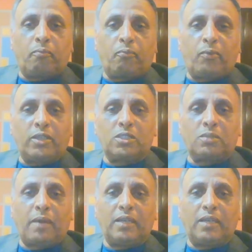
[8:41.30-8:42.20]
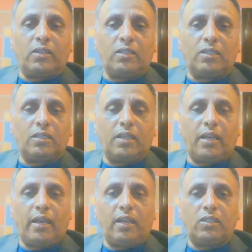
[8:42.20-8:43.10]
first migration
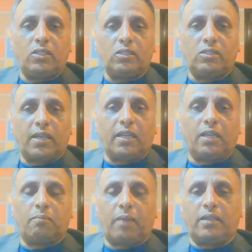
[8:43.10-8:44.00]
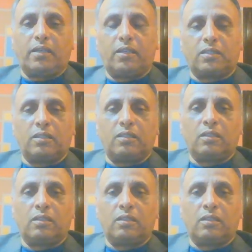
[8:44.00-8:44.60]
and the second migration.